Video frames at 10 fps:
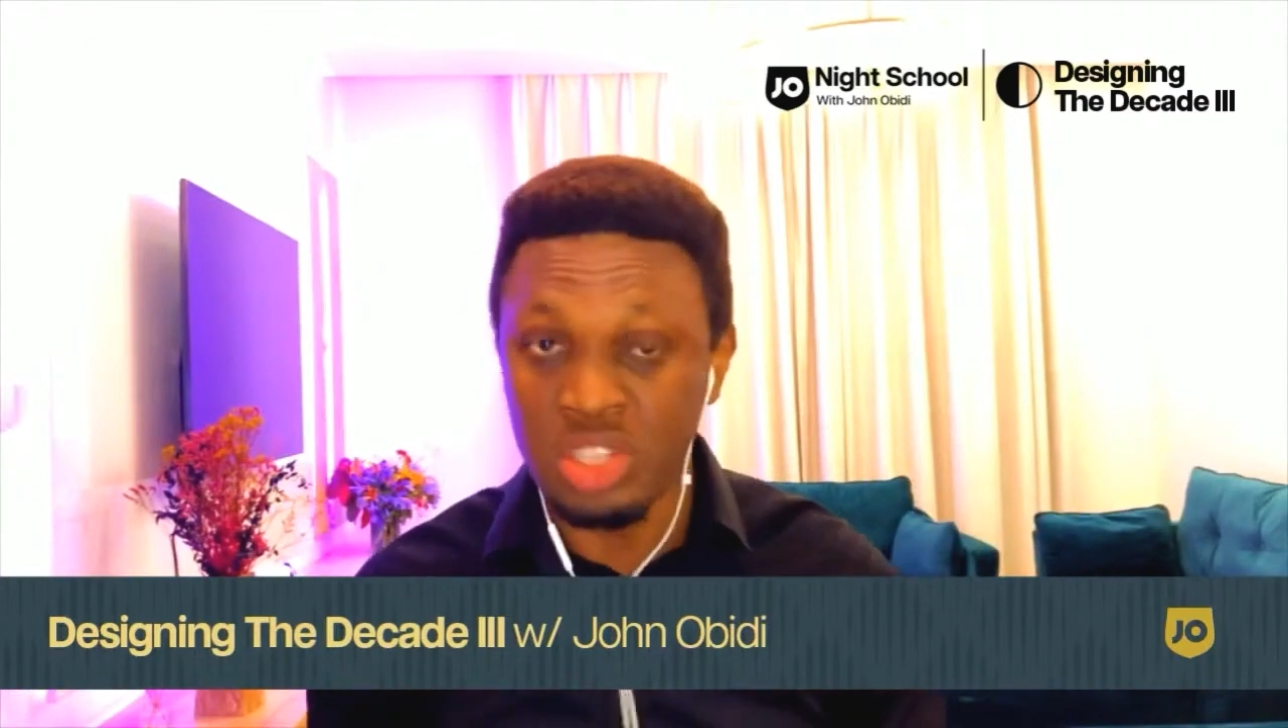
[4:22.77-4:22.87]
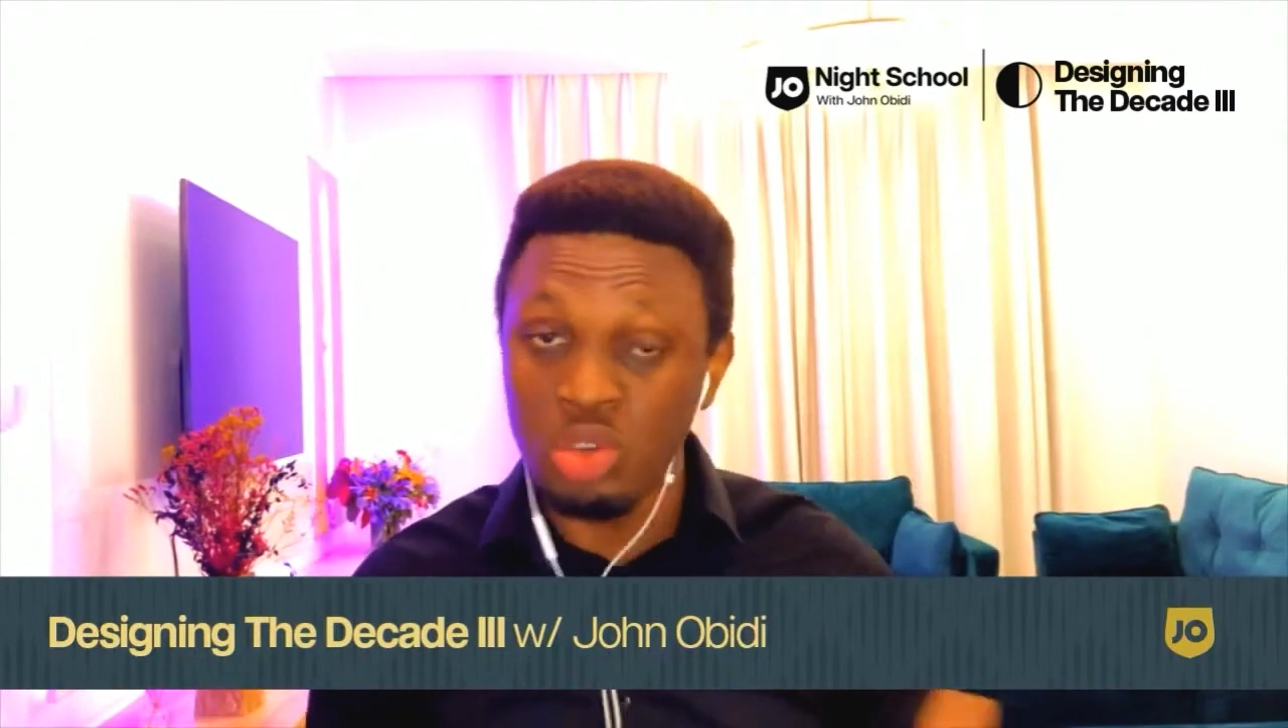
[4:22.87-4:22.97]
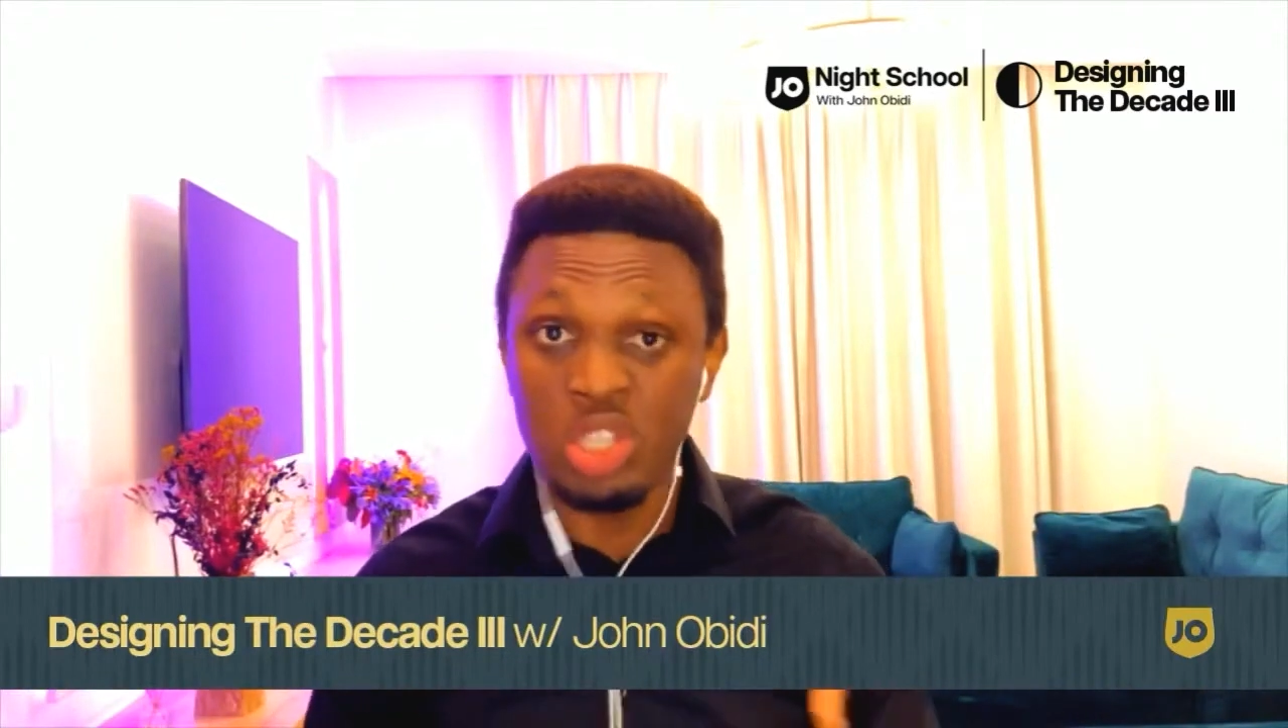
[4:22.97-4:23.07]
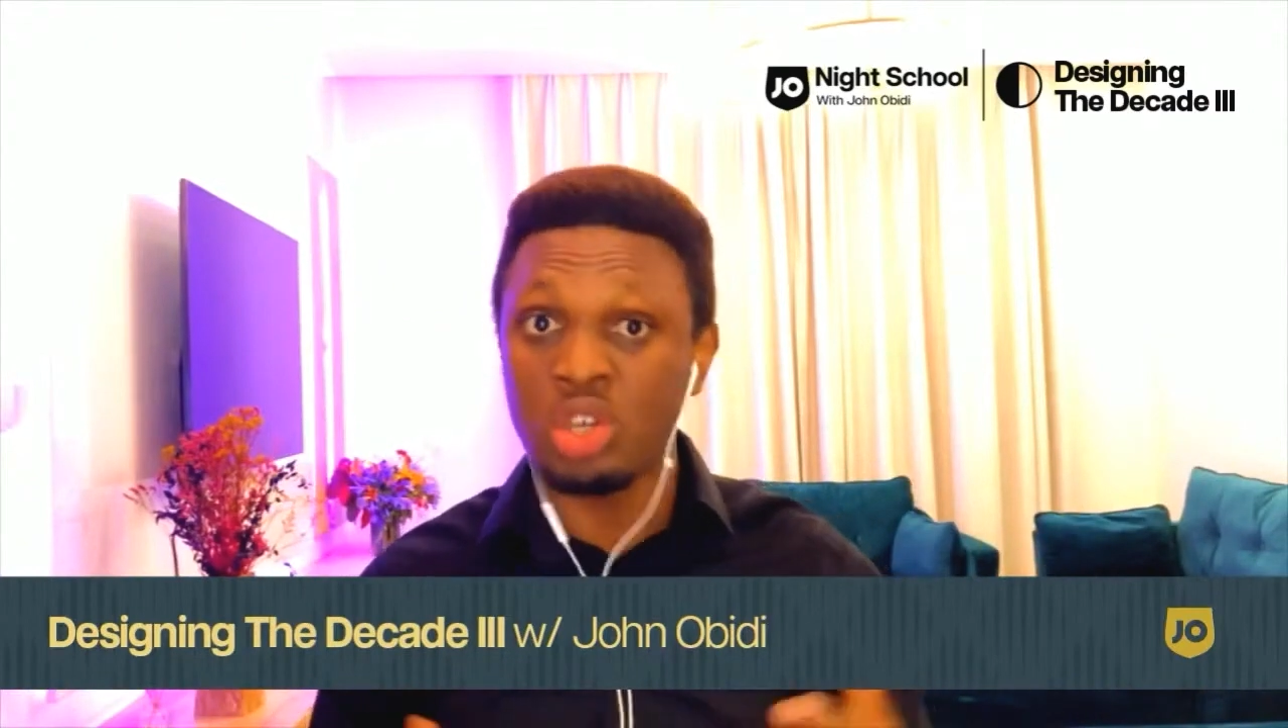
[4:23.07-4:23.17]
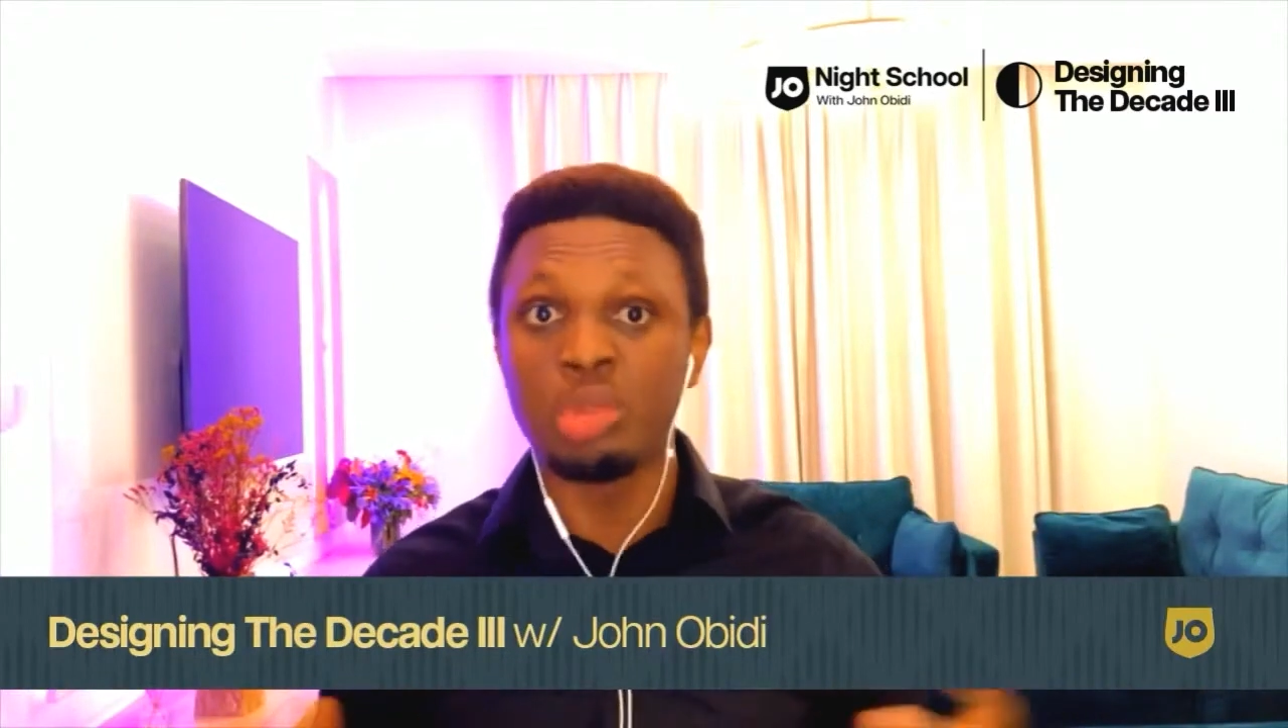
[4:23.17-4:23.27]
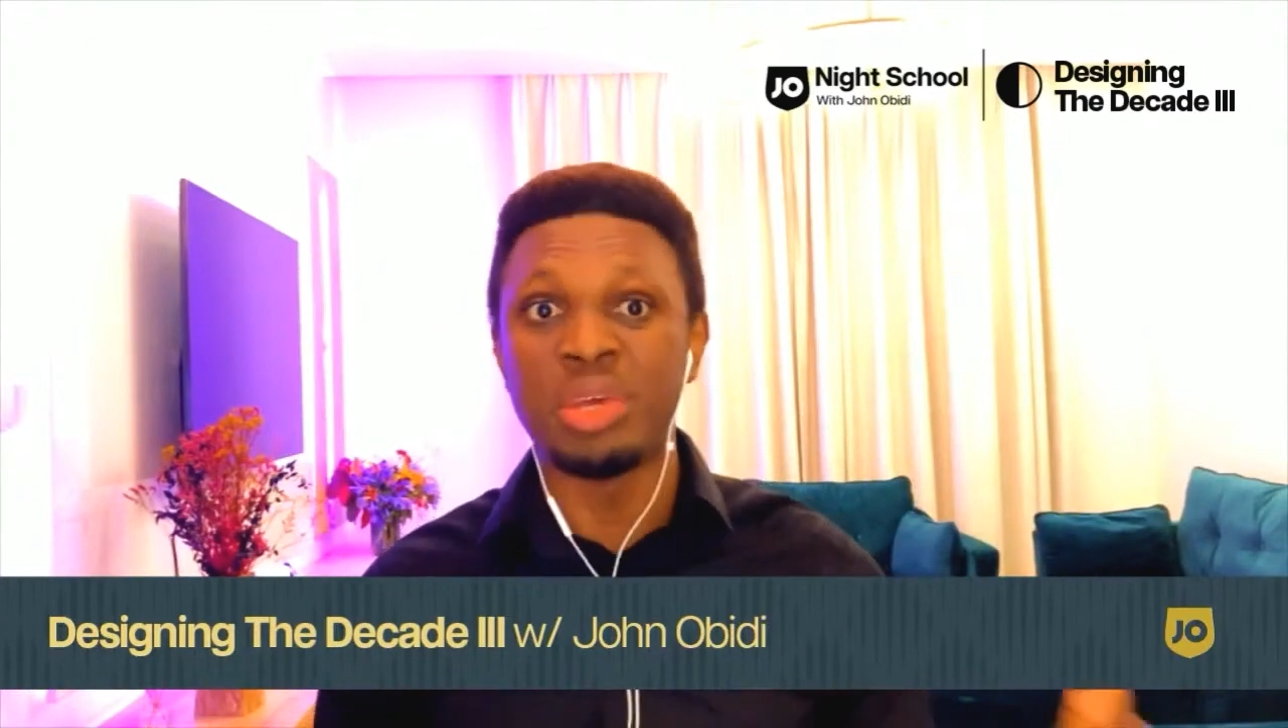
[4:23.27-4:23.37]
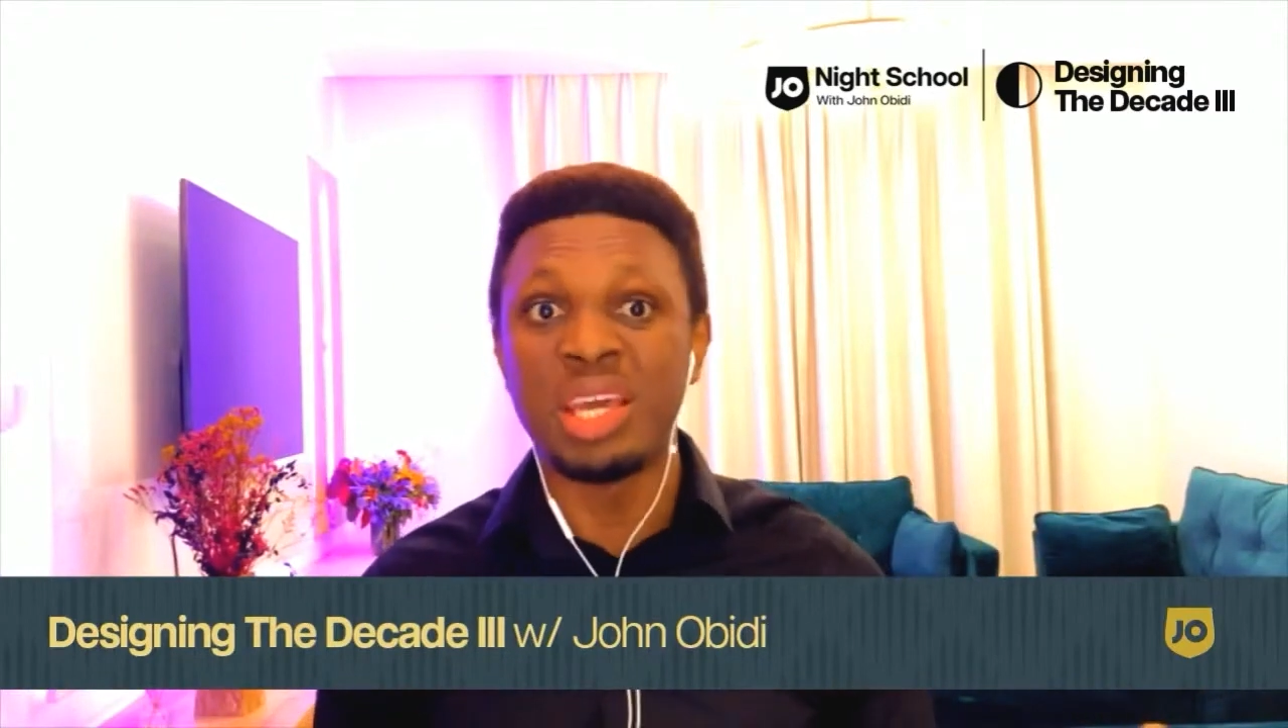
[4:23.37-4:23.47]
it's always going to be